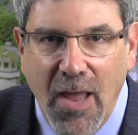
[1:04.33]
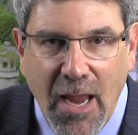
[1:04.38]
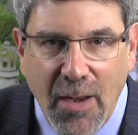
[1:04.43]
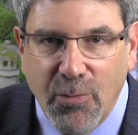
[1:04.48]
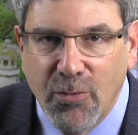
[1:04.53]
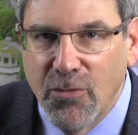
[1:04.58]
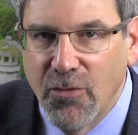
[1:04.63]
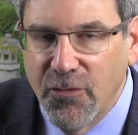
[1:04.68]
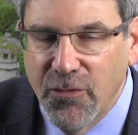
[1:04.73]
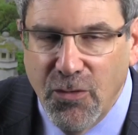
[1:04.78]

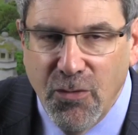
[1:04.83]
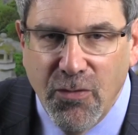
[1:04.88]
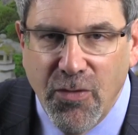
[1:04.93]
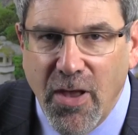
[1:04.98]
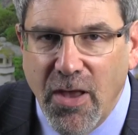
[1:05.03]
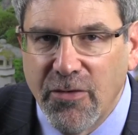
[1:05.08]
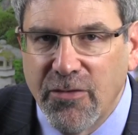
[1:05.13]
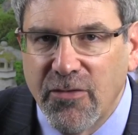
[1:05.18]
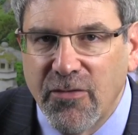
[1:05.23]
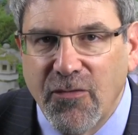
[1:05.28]
April of
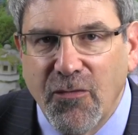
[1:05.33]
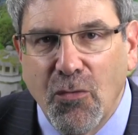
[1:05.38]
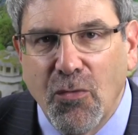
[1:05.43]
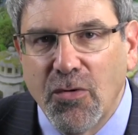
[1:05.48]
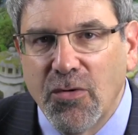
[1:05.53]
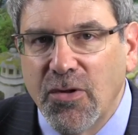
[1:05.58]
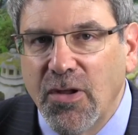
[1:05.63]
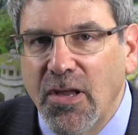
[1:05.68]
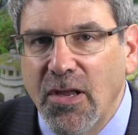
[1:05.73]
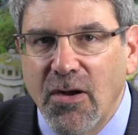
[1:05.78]

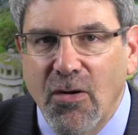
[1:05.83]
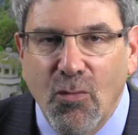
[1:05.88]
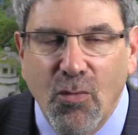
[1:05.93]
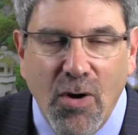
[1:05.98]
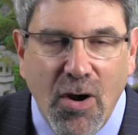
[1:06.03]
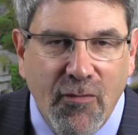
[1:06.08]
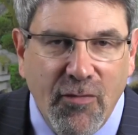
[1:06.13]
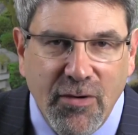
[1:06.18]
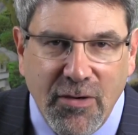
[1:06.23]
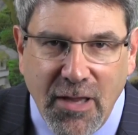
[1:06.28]
2014 or
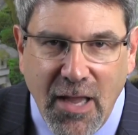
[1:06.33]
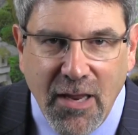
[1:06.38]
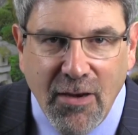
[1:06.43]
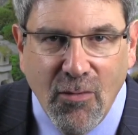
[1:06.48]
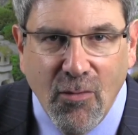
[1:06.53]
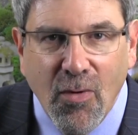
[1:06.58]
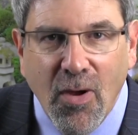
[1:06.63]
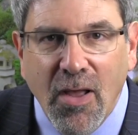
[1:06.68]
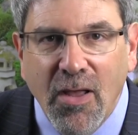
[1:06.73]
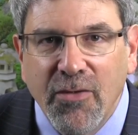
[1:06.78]
whatever date
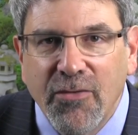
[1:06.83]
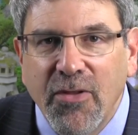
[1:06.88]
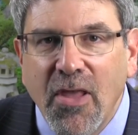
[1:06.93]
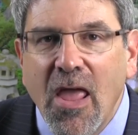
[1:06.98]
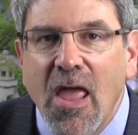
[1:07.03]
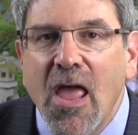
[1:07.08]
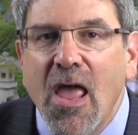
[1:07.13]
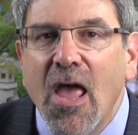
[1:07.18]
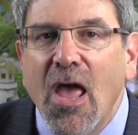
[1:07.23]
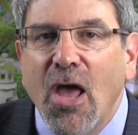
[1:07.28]
it was,
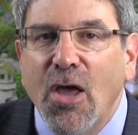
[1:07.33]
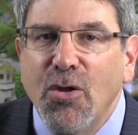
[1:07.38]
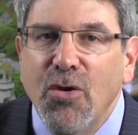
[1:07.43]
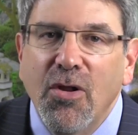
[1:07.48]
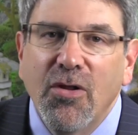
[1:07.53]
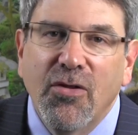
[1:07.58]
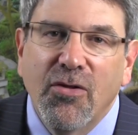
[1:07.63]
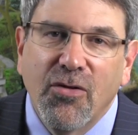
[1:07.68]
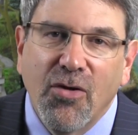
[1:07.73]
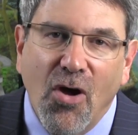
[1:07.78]
you
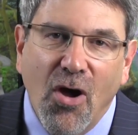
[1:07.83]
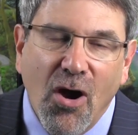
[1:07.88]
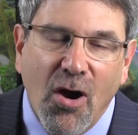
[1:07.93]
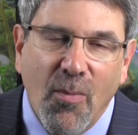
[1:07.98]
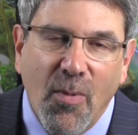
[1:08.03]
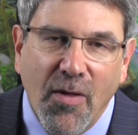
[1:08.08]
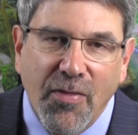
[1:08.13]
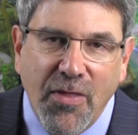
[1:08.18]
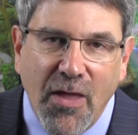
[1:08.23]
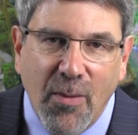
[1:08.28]
need to talk
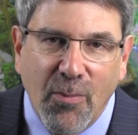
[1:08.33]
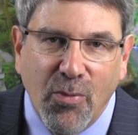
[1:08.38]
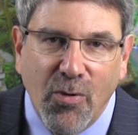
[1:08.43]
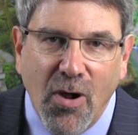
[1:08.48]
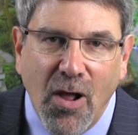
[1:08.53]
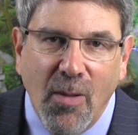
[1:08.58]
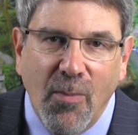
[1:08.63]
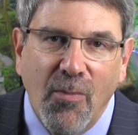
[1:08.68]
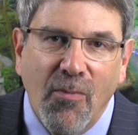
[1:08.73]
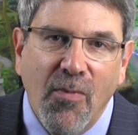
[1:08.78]
about that
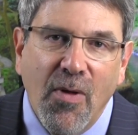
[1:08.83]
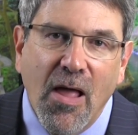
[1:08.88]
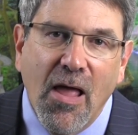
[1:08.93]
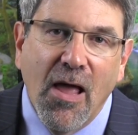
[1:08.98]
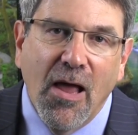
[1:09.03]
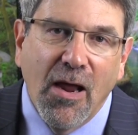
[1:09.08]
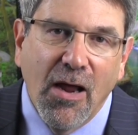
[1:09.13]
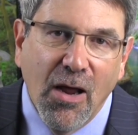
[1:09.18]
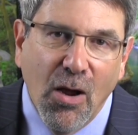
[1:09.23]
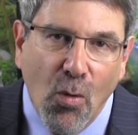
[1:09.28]
problem
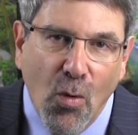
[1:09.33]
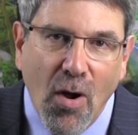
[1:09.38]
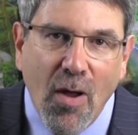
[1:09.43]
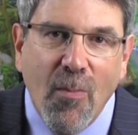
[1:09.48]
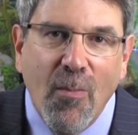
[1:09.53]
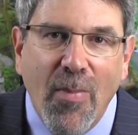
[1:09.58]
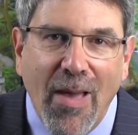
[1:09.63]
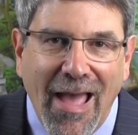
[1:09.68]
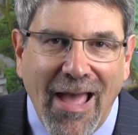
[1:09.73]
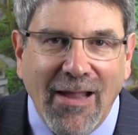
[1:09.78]

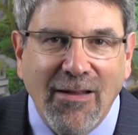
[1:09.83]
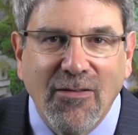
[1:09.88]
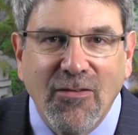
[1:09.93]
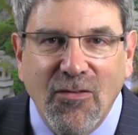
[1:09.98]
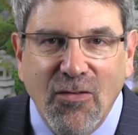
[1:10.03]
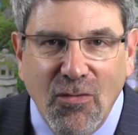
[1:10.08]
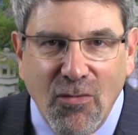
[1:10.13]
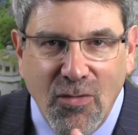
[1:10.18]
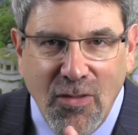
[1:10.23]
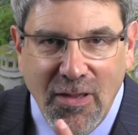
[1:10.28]
going back
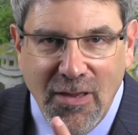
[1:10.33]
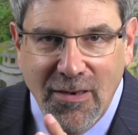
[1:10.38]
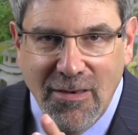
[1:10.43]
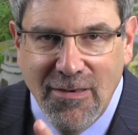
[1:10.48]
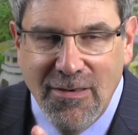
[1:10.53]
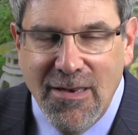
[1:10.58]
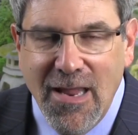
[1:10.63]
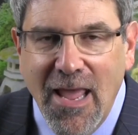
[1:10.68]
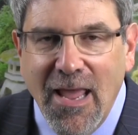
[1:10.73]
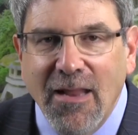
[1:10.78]
to the
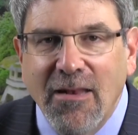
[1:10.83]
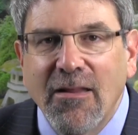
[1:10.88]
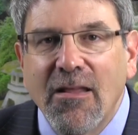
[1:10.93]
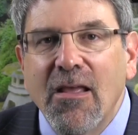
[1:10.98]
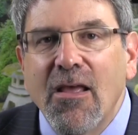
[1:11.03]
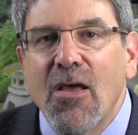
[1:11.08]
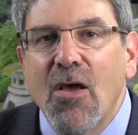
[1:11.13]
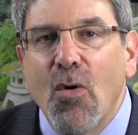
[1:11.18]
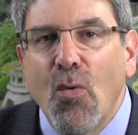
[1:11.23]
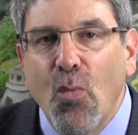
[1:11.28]
date
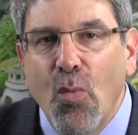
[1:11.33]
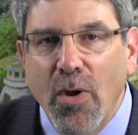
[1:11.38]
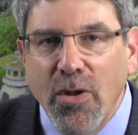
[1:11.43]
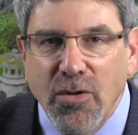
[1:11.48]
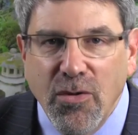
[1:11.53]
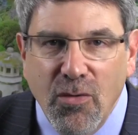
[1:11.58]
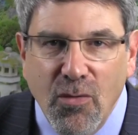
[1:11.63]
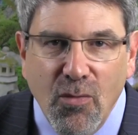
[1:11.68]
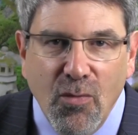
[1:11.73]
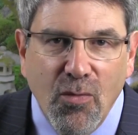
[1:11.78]

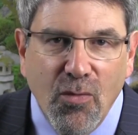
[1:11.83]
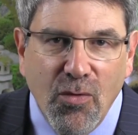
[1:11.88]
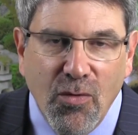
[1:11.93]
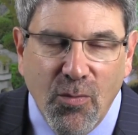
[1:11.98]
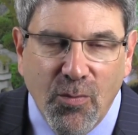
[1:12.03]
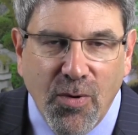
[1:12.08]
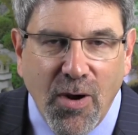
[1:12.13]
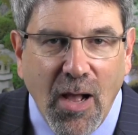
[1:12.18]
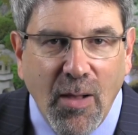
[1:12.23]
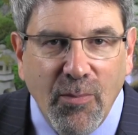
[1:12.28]
when
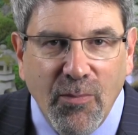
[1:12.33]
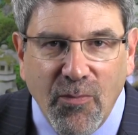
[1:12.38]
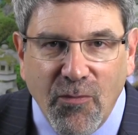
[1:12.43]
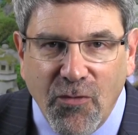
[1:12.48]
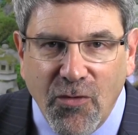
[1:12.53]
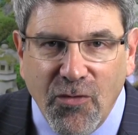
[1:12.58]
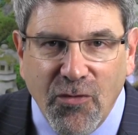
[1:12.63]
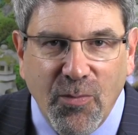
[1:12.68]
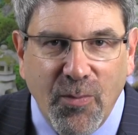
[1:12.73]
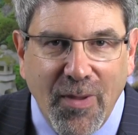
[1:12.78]
your problem
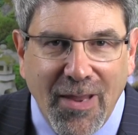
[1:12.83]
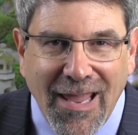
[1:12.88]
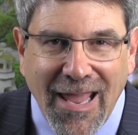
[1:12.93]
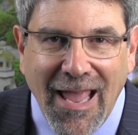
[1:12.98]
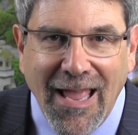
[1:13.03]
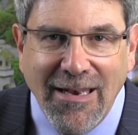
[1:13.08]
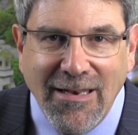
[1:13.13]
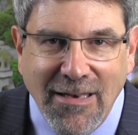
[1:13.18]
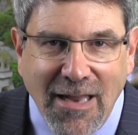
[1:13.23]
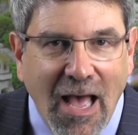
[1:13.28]
first
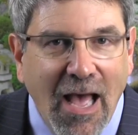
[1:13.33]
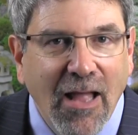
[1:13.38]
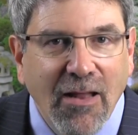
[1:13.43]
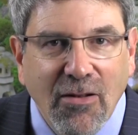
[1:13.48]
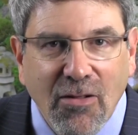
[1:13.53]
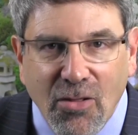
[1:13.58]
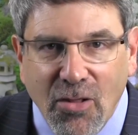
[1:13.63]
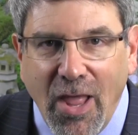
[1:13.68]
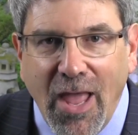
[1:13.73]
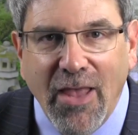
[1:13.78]
began,
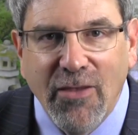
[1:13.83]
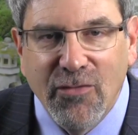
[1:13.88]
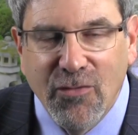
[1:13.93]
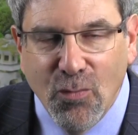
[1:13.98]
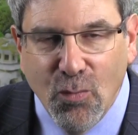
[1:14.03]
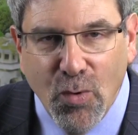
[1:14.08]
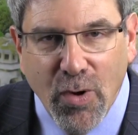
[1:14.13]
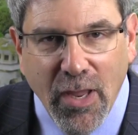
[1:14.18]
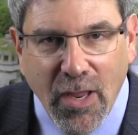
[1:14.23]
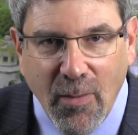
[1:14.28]
not
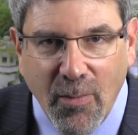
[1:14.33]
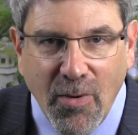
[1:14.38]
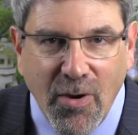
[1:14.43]
last week.